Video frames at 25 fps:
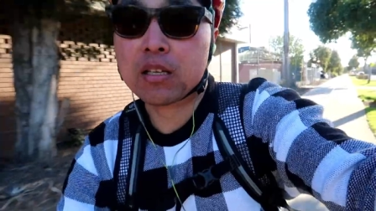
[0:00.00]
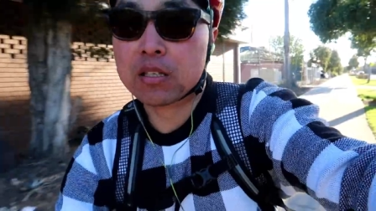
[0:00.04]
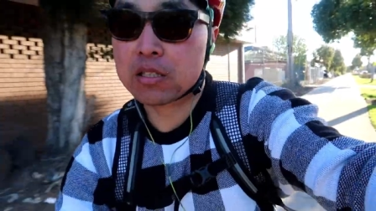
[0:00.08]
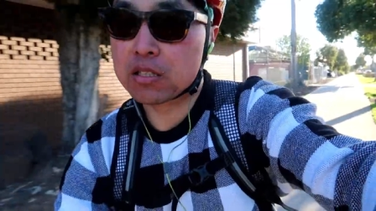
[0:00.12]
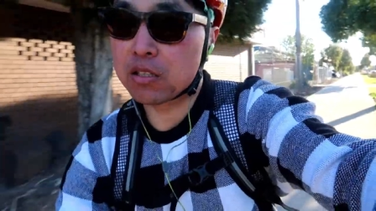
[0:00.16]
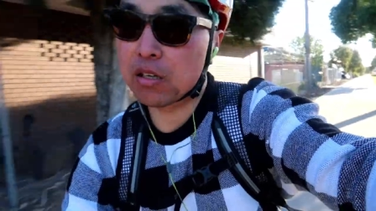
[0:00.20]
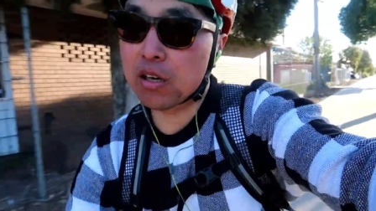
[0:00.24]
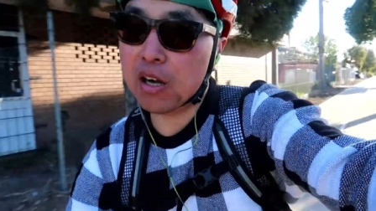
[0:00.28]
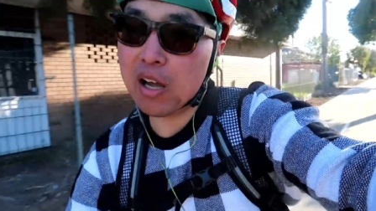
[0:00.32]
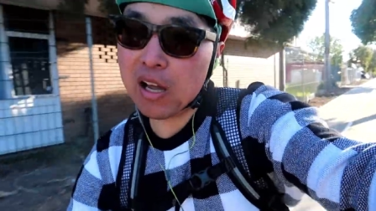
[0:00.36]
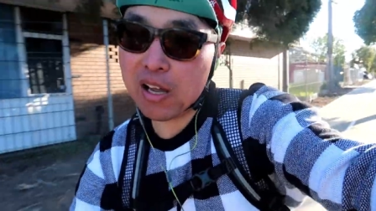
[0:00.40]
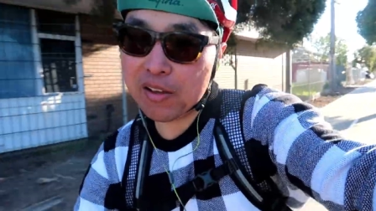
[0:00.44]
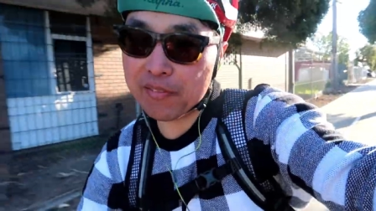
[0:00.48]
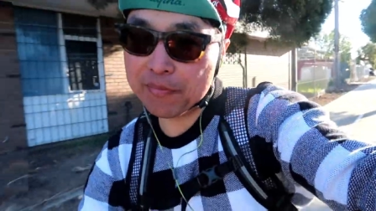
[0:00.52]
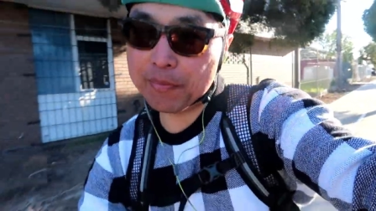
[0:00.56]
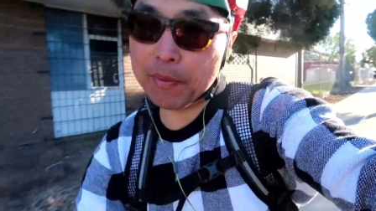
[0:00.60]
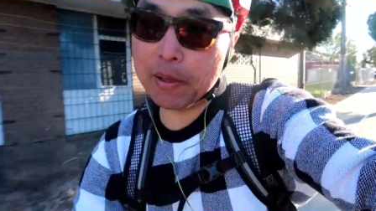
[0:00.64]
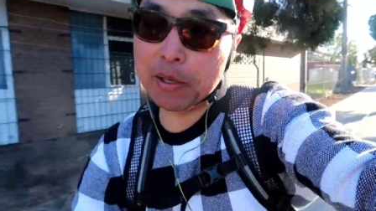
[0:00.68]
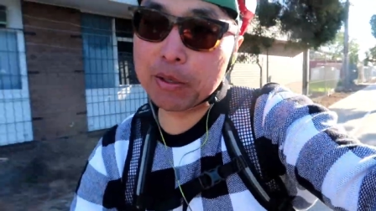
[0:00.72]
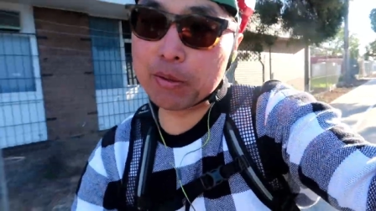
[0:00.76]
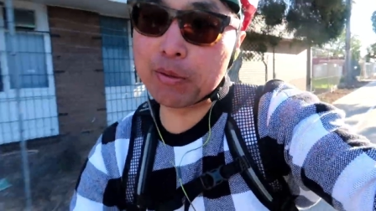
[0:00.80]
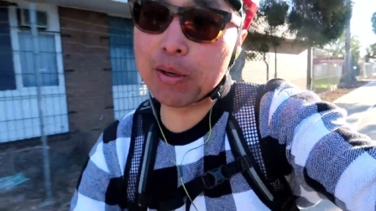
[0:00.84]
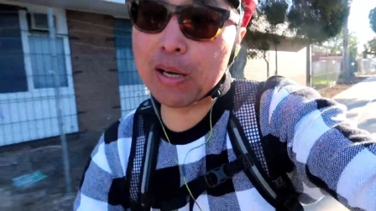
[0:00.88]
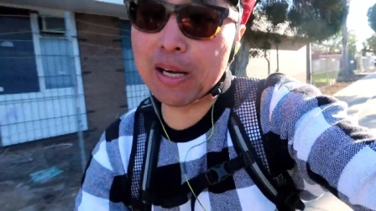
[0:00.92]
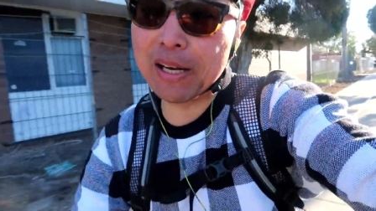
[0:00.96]
So I have
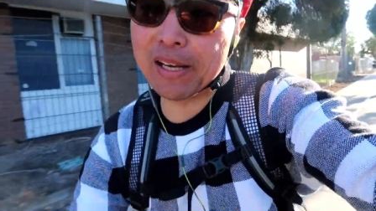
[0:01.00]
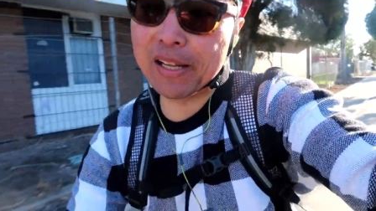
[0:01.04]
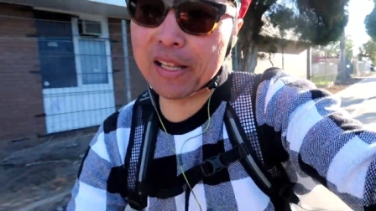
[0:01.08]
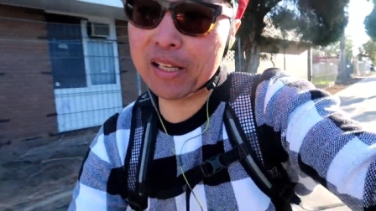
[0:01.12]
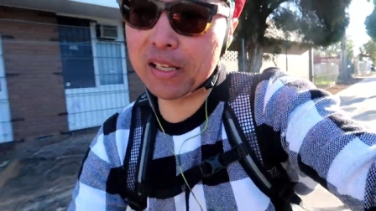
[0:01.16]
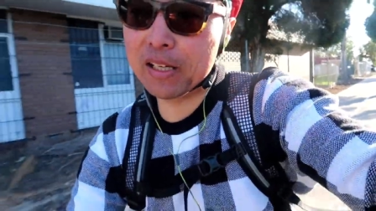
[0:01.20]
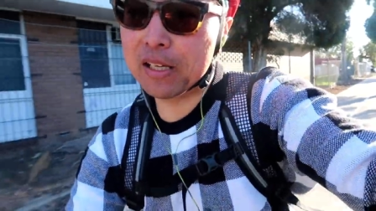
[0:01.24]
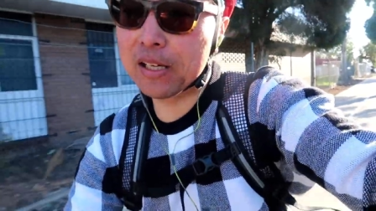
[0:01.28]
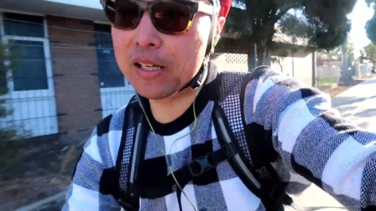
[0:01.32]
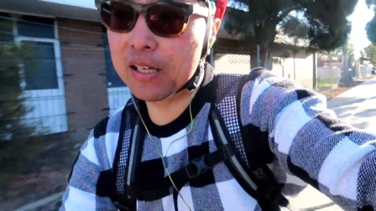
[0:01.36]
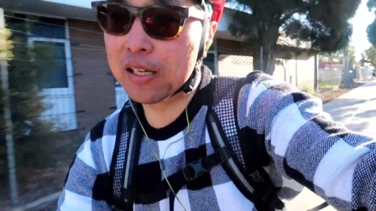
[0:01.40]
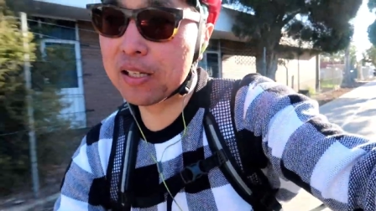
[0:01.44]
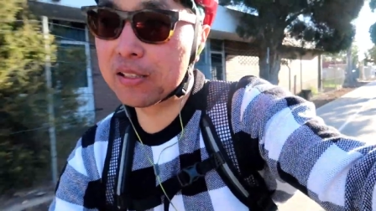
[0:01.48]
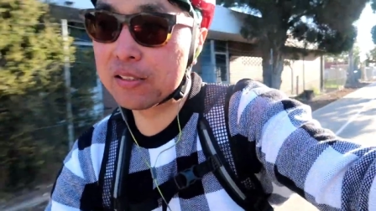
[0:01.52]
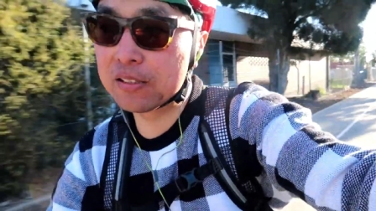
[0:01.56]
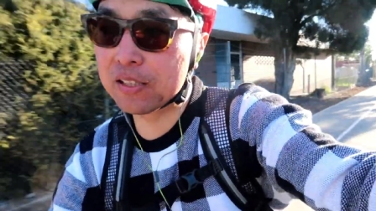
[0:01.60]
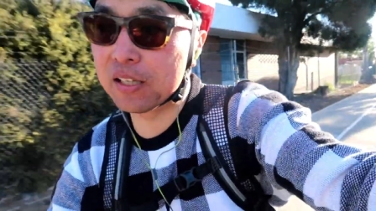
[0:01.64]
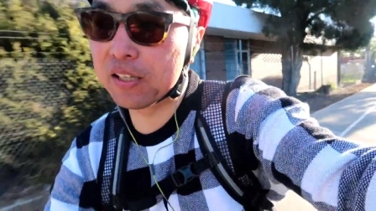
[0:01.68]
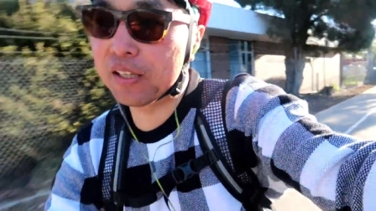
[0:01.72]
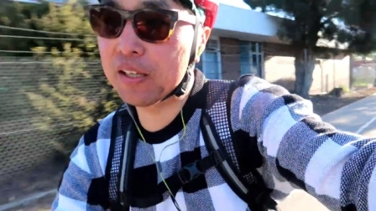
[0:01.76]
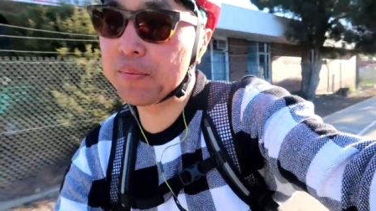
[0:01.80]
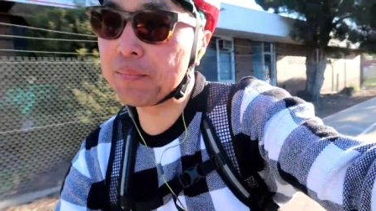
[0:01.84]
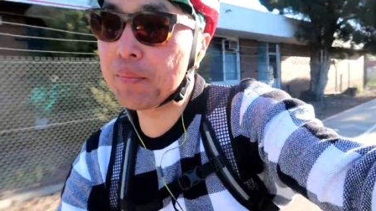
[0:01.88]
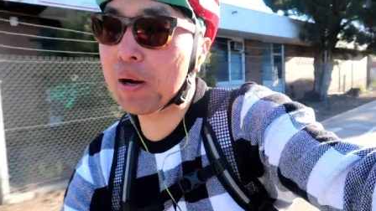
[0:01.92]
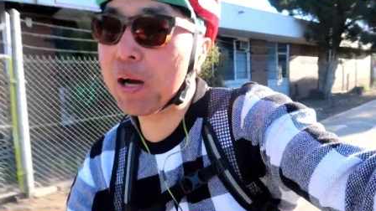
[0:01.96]
been riding
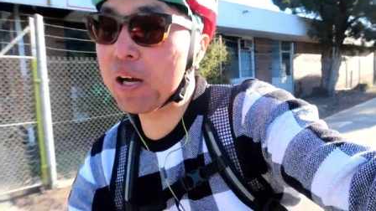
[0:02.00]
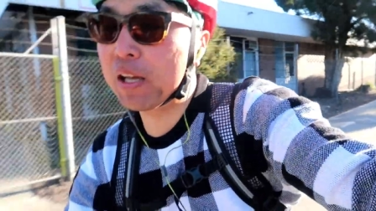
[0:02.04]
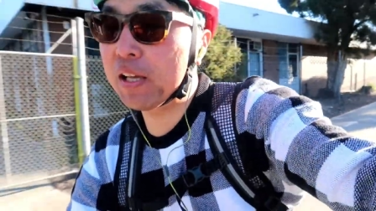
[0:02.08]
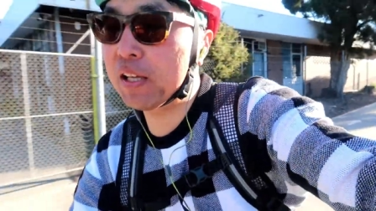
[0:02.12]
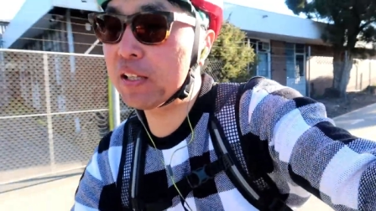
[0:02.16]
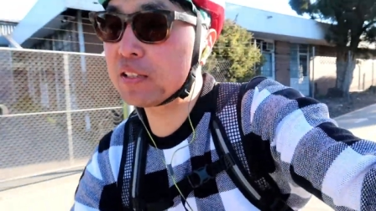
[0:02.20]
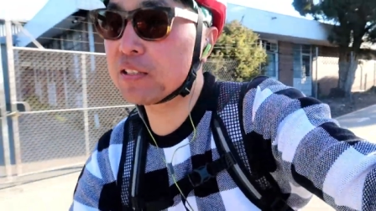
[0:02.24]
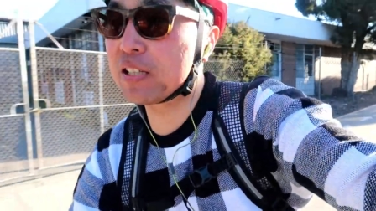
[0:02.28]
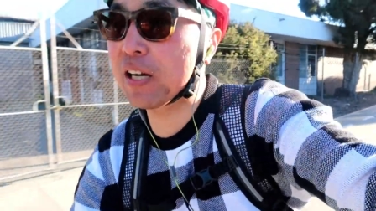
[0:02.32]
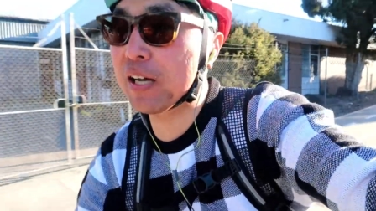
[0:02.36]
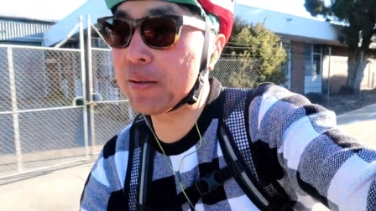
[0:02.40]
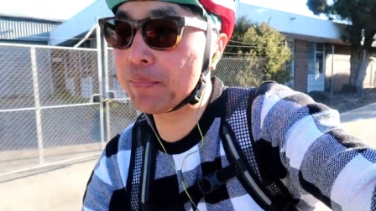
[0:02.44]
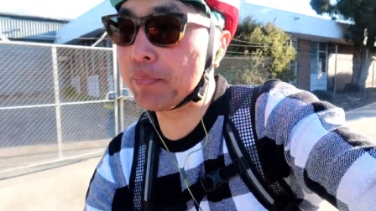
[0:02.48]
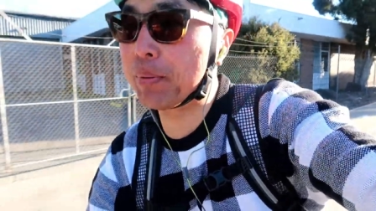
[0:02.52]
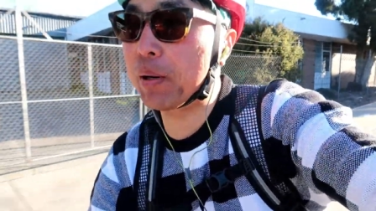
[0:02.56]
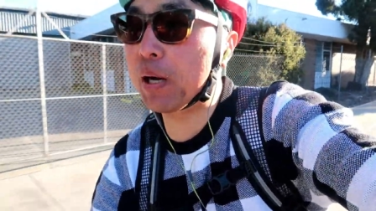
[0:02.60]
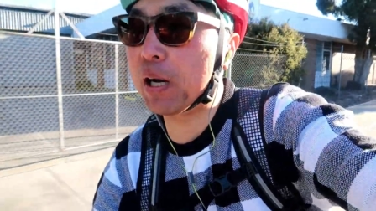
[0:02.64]
my E-type